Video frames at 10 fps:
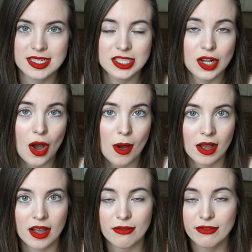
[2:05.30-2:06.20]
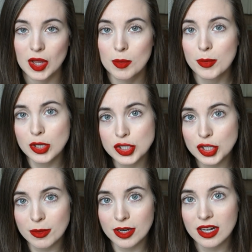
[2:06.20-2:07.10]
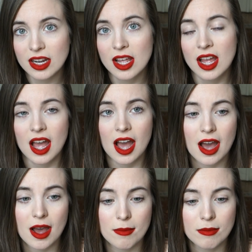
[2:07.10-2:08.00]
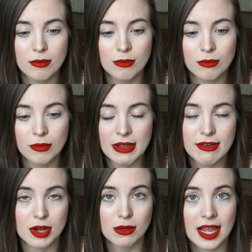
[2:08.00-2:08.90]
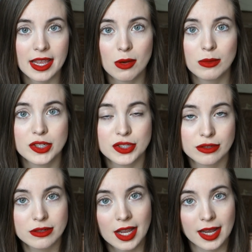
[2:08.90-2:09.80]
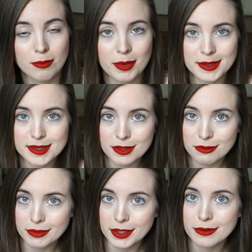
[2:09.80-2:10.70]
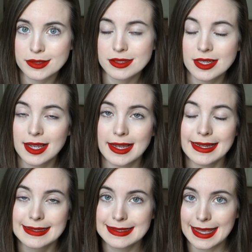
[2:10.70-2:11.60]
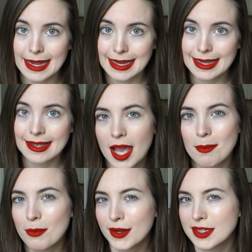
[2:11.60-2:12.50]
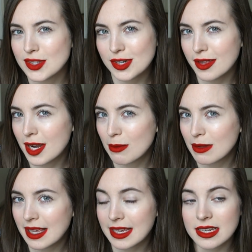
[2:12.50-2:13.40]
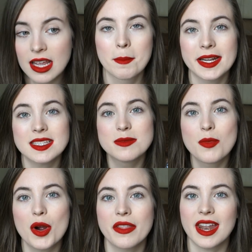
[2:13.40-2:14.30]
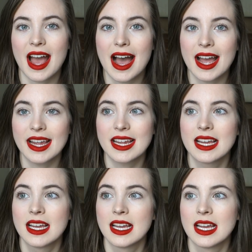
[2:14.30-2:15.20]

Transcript: a fellow booktuber if I don't like it, which kind of based on the reviews it's getting, I'm pretty certain that I won't like it. But it's more that I